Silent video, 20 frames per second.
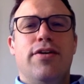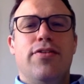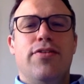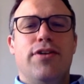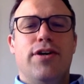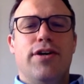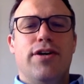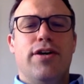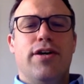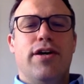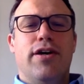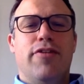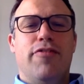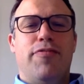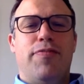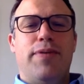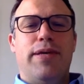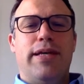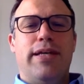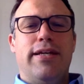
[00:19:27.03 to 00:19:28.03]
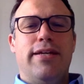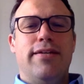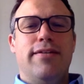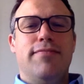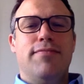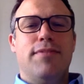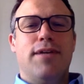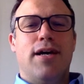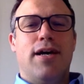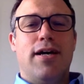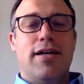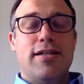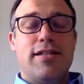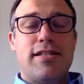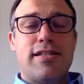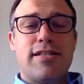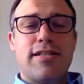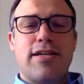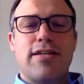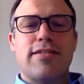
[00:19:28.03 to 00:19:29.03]
that have been
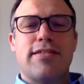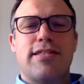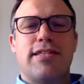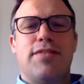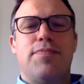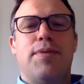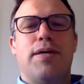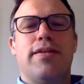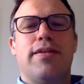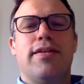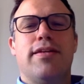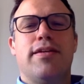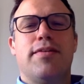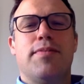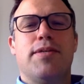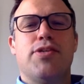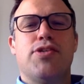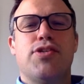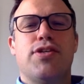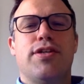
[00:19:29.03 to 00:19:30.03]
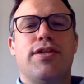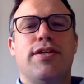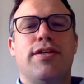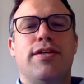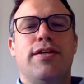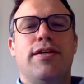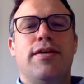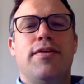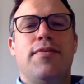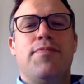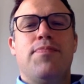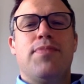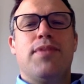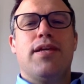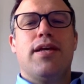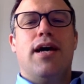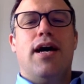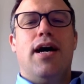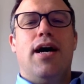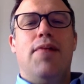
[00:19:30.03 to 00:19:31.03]
started by the
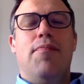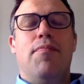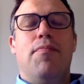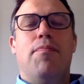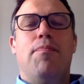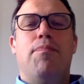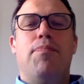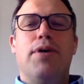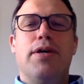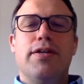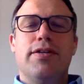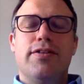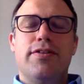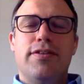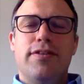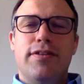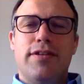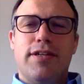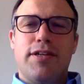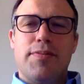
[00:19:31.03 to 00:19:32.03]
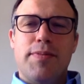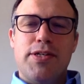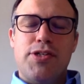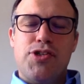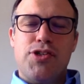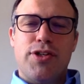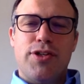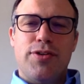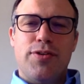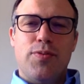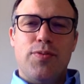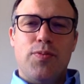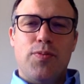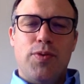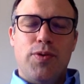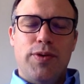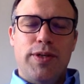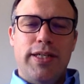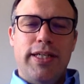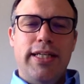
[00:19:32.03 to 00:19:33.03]
Commission. But the Commission
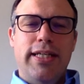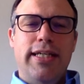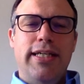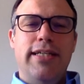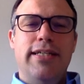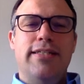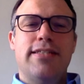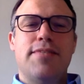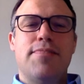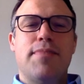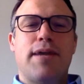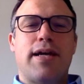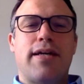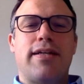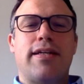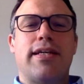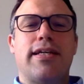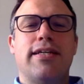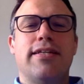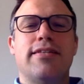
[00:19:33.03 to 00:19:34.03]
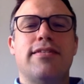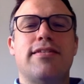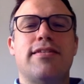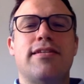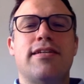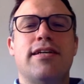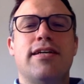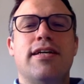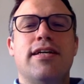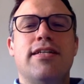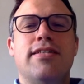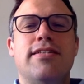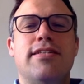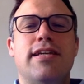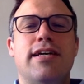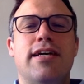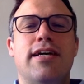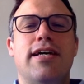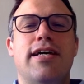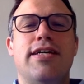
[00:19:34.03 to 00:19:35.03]
will need a mandate
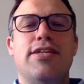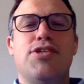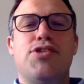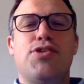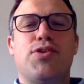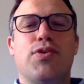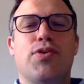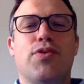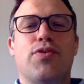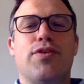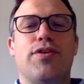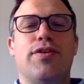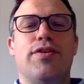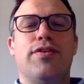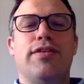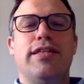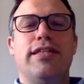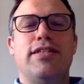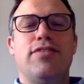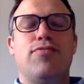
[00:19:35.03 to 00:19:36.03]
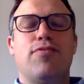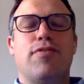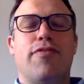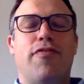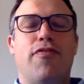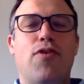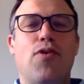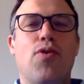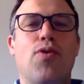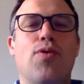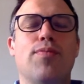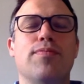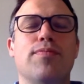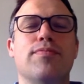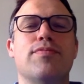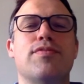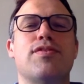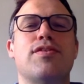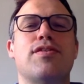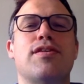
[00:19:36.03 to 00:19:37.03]
to ensure that these
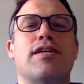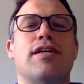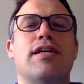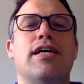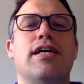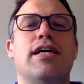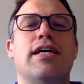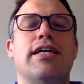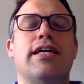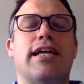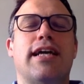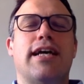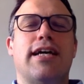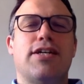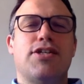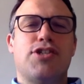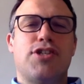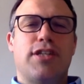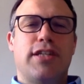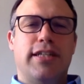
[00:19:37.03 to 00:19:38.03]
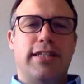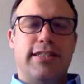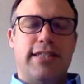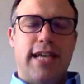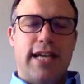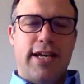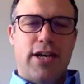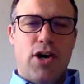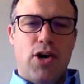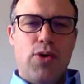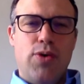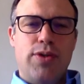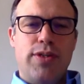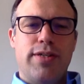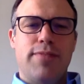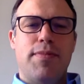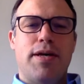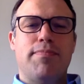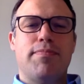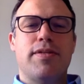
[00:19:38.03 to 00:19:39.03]
reforms can actually take hold
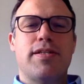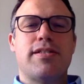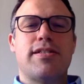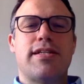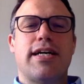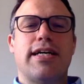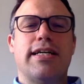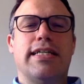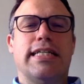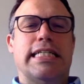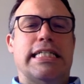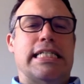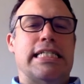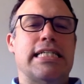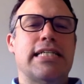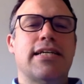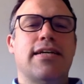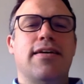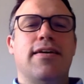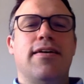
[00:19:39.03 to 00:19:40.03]
in member states.